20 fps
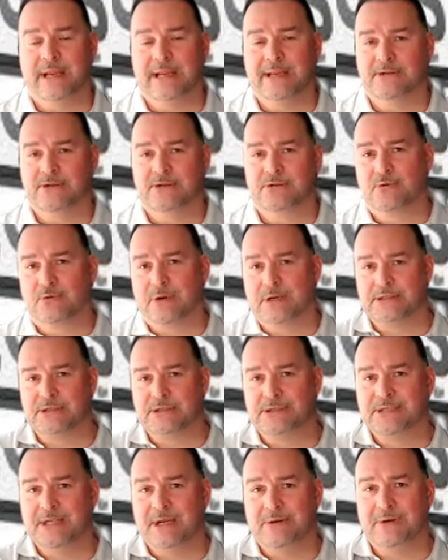answered
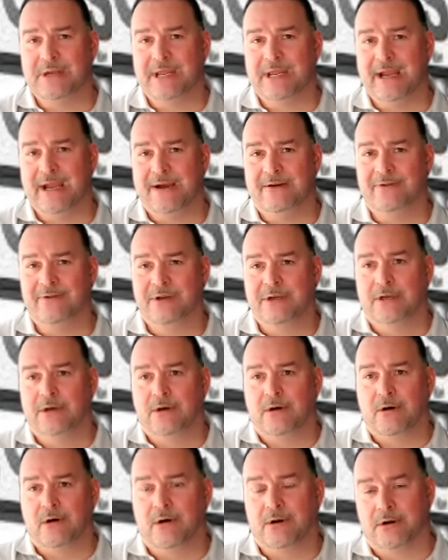questions that we have
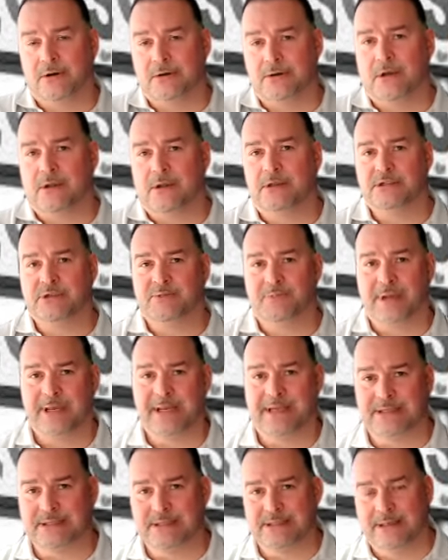on our knowledge
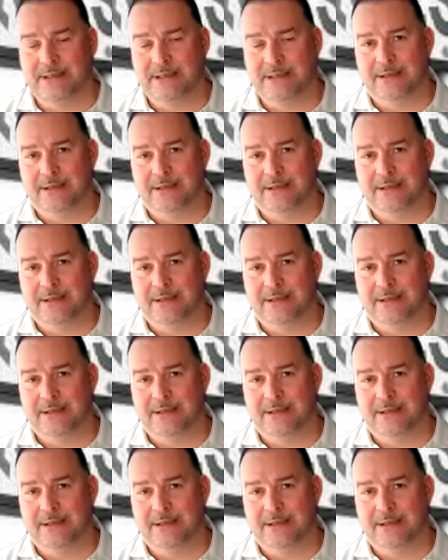base,